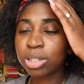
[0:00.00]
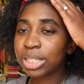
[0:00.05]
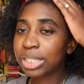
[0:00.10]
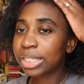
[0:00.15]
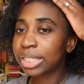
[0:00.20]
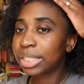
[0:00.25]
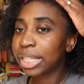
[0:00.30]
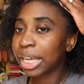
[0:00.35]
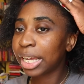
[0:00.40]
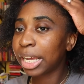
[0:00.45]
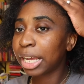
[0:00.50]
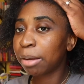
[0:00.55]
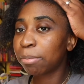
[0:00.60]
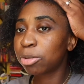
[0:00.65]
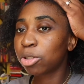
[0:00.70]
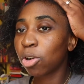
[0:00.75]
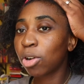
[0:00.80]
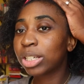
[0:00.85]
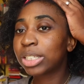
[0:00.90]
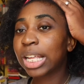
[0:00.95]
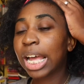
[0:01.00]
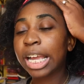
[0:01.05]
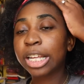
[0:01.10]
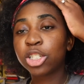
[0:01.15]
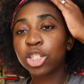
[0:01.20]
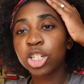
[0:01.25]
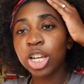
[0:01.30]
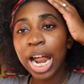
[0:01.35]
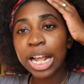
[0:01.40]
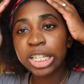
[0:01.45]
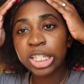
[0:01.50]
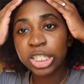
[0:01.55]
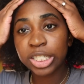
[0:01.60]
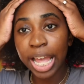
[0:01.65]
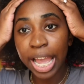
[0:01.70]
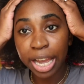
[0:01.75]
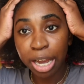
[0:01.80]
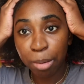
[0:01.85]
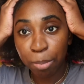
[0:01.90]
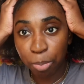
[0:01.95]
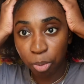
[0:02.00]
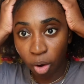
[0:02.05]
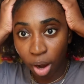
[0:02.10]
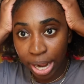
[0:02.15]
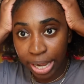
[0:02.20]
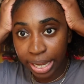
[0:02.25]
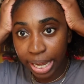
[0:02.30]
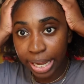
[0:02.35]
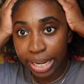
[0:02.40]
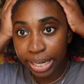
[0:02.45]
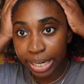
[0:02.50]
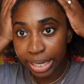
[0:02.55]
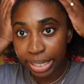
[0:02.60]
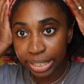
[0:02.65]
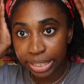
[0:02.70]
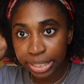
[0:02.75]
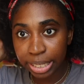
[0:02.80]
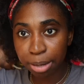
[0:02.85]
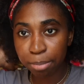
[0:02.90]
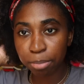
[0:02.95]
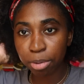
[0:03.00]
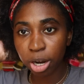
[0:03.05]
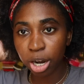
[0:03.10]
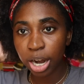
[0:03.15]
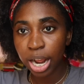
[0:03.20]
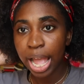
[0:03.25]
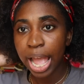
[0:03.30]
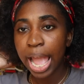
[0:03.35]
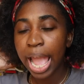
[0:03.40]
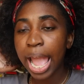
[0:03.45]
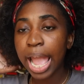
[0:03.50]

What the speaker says: steam. So it's like, should I just take a break in December